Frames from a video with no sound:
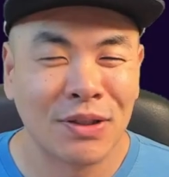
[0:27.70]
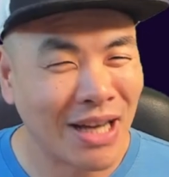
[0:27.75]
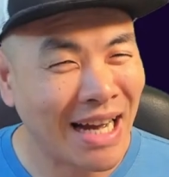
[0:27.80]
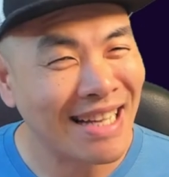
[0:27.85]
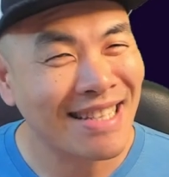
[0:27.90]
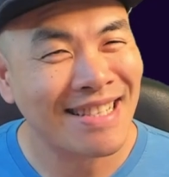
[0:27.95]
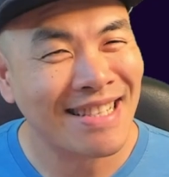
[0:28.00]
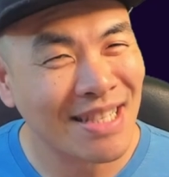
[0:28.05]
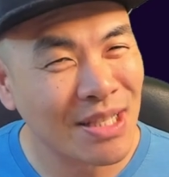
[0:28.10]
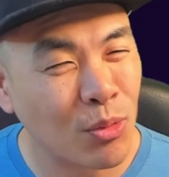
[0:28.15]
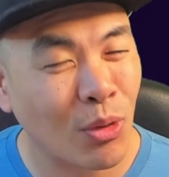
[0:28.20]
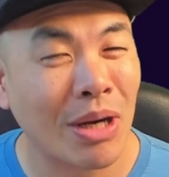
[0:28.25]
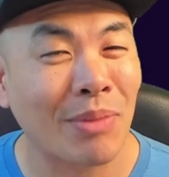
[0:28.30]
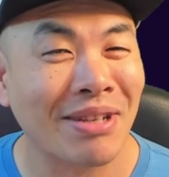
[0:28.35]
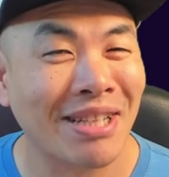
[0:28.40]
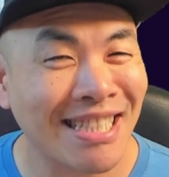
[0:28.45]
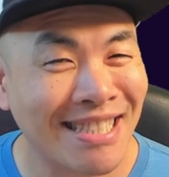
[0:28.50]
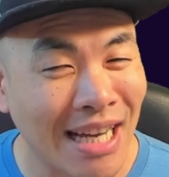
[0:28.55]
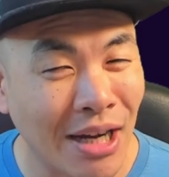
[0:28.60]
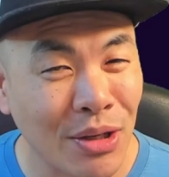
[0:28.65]
guys, since what I'm
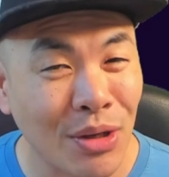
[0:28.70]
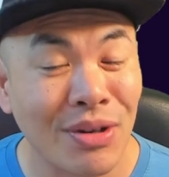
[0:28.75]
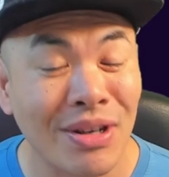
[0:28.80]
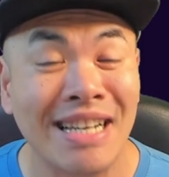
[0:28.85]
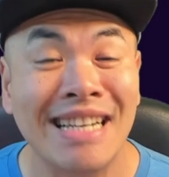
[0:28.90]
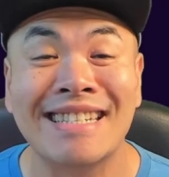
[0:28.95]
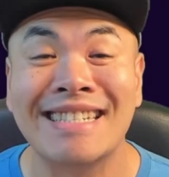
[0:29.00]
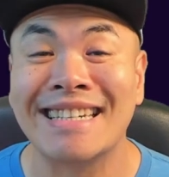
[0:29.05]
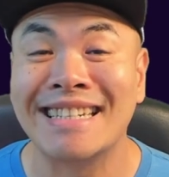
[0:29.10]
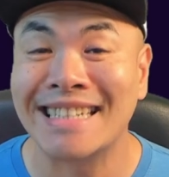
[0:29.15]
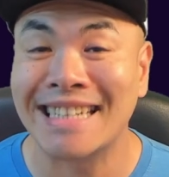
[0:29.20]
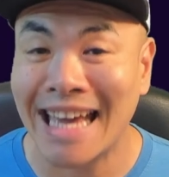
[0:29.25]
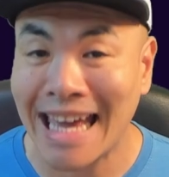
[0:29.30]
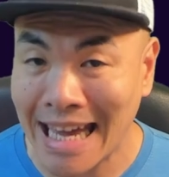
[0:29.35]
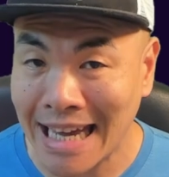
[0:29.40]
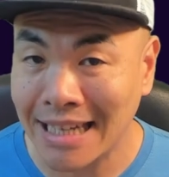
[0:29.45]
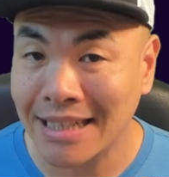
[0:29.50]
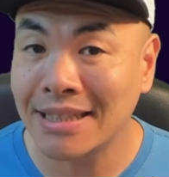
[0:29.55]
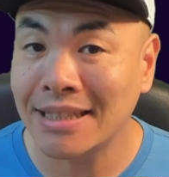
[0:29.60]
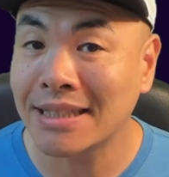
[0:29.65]
gonna tell you is an
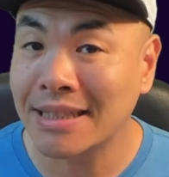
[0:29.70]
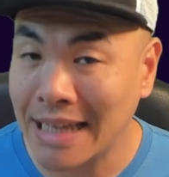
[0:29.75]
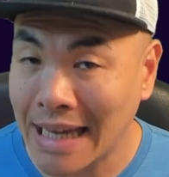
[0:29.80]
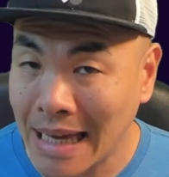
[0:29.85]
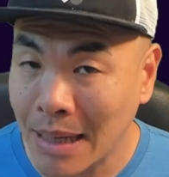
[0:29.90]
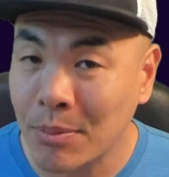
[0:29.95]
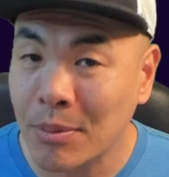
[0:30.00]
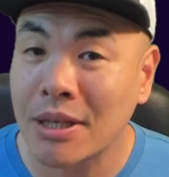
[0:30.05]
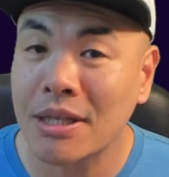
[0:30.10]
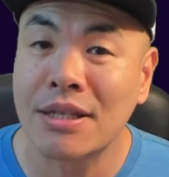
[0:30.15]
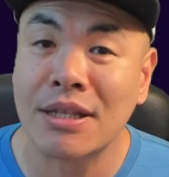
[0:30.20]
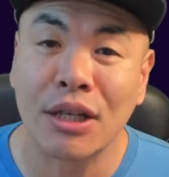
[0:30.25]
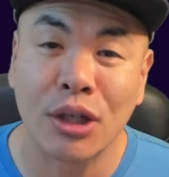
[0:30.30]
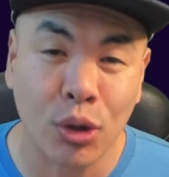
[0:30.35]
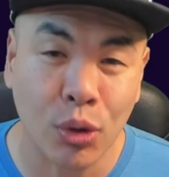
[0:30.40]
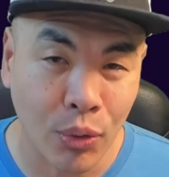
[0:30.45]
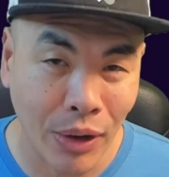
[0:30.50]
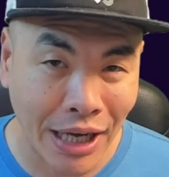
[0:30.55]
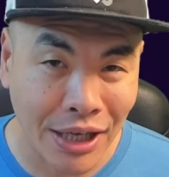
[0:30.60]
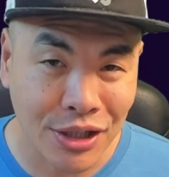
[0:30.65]
end game
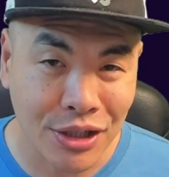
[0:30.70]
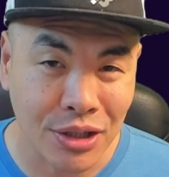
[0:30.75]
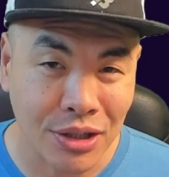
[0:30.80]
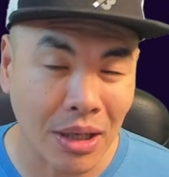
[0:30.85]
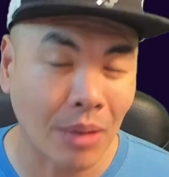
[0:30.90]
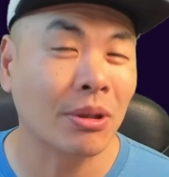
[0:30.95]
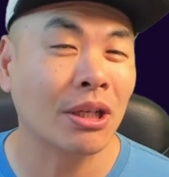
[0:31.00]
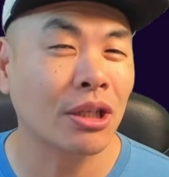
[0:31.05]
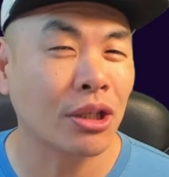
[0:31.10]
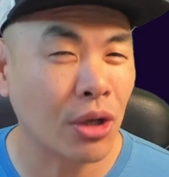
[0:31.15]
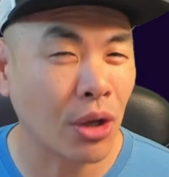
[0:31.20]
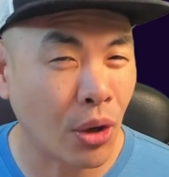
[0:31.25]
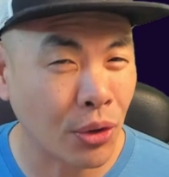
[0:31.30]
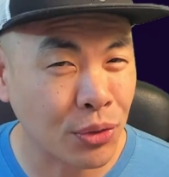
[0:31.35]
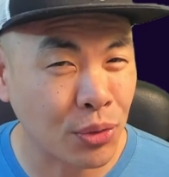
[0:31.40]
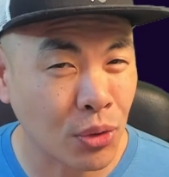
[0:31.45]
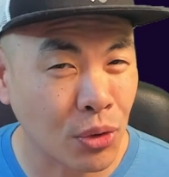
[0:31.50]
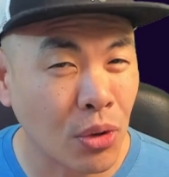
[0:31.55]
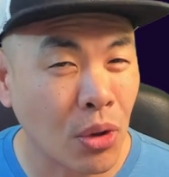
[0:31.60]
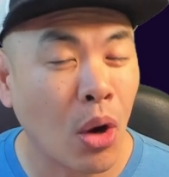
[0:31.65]
consideration, I'm gonna go
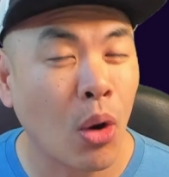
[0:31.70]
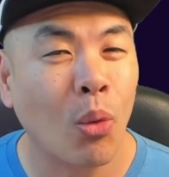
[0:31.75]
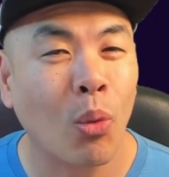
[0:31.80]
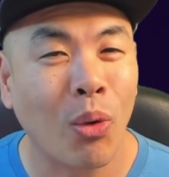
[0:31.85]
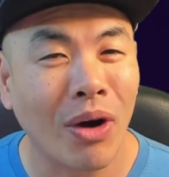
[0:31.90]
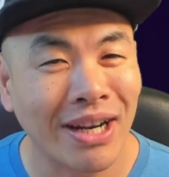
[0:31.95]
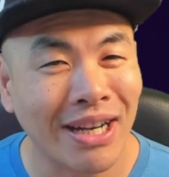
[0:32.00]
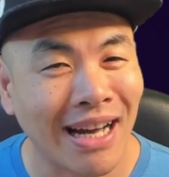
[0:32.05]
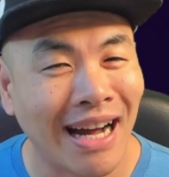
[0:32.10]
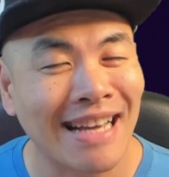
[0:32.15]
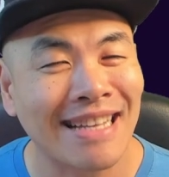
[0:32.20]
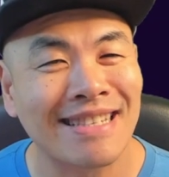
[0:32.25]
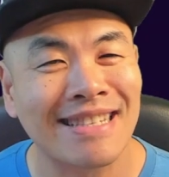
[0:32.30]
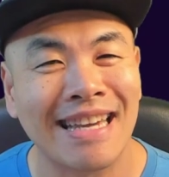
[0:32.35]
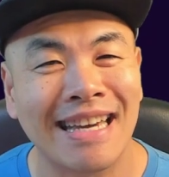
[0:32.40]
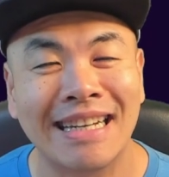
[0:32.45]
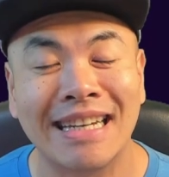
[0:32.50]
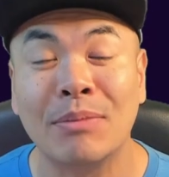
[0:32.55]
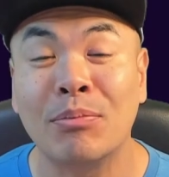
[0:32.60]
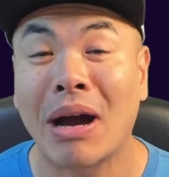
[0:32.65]
through what I
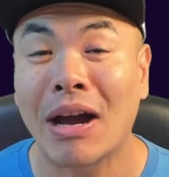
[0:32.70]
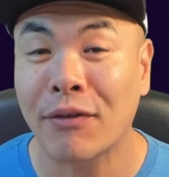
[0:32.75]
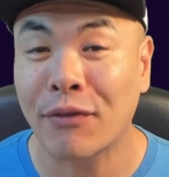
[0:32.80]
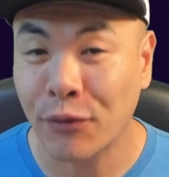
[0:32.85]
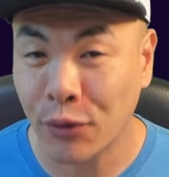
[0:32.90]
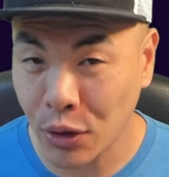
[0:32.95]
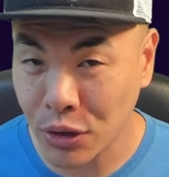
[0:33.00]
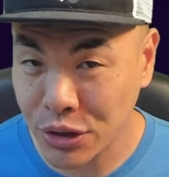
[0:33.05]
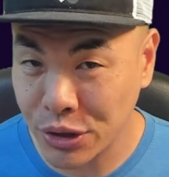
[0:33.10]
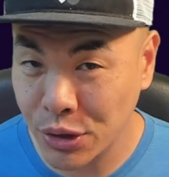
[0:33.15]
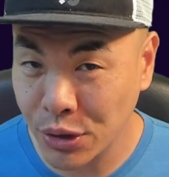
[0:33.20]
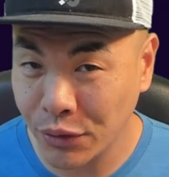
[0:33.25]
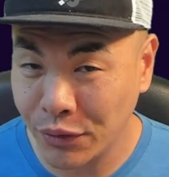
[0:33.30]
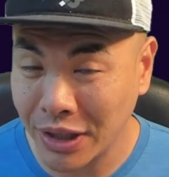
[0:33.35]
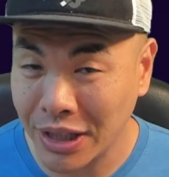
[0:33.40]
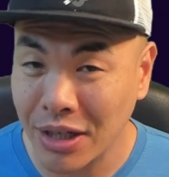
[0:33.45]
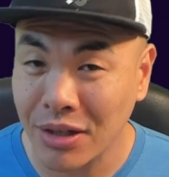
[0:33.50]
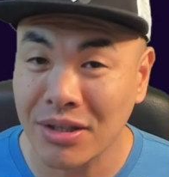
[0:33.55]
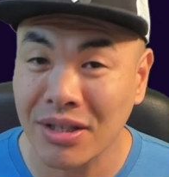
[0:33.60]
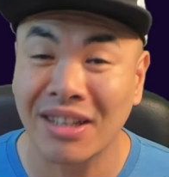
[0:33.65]
said in my first two
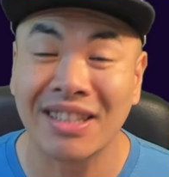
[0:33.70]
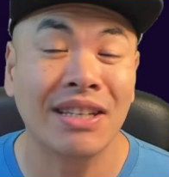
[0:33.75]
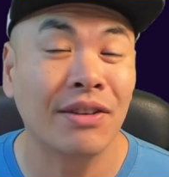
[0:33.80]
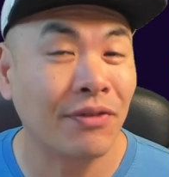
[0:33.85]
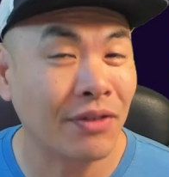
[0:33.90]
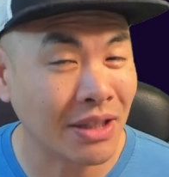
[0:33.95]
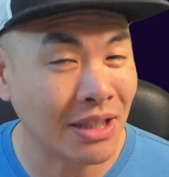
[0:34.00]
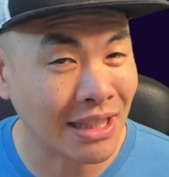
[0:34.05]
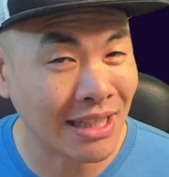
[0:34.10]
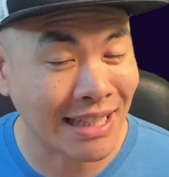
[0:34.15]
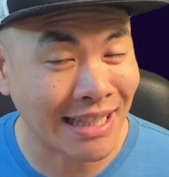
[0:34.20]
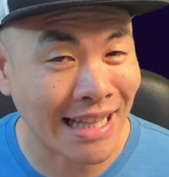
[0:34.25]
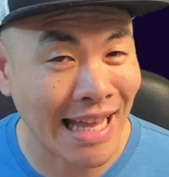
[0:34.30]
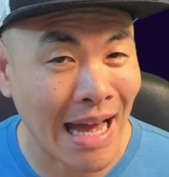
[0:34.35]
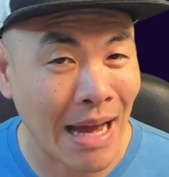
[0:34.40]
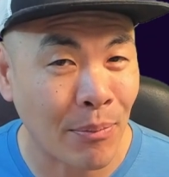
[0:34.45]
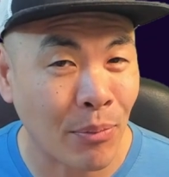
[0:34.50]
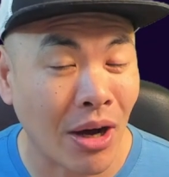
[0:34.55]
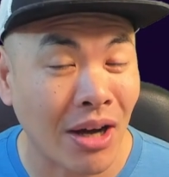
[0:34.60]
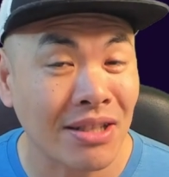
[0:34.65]
videos on the Infinity
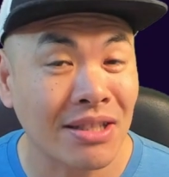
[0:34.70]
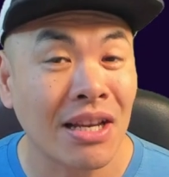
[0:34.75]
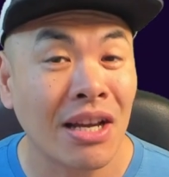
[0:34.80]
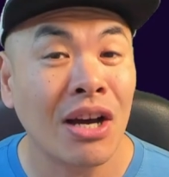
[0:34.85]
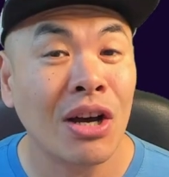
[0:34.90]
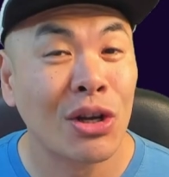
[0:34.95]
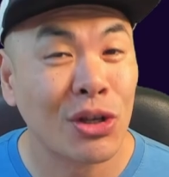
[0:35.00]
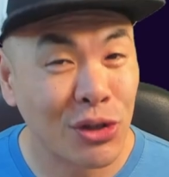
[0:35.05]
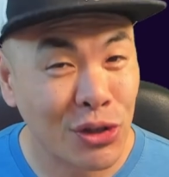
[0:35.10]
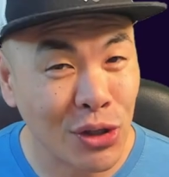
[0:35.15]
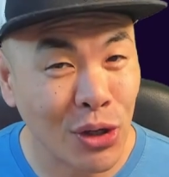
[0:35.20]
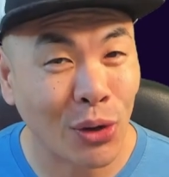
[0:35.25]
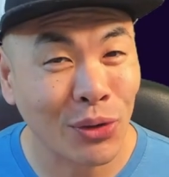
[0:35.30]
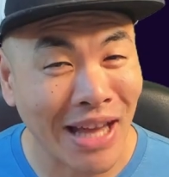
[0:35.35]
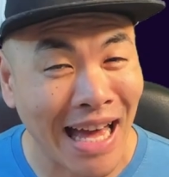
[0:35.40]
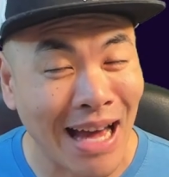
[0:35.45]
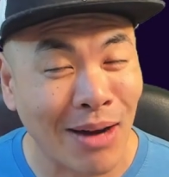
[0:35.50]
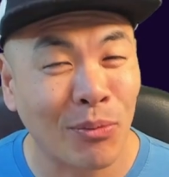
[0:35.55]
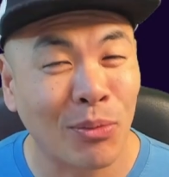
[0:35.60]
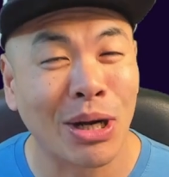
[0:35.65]
Clan Boss, so
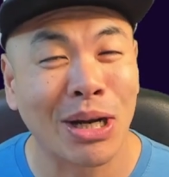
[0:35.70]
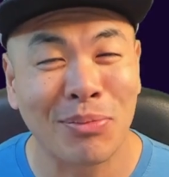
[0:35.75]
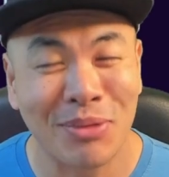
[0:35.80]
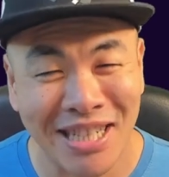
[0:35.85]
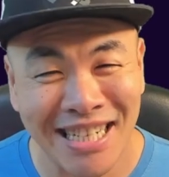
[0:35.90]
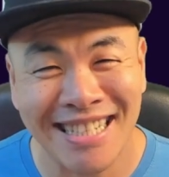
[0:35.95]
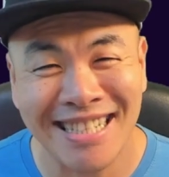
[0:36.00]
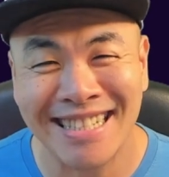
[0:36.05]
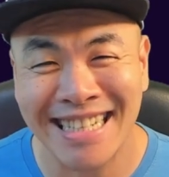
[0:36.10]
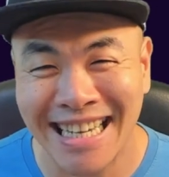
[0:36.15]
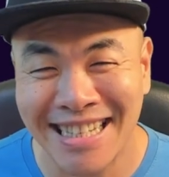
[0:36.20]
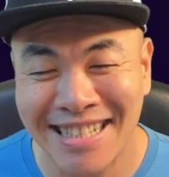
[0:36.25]
that what I'm gonna say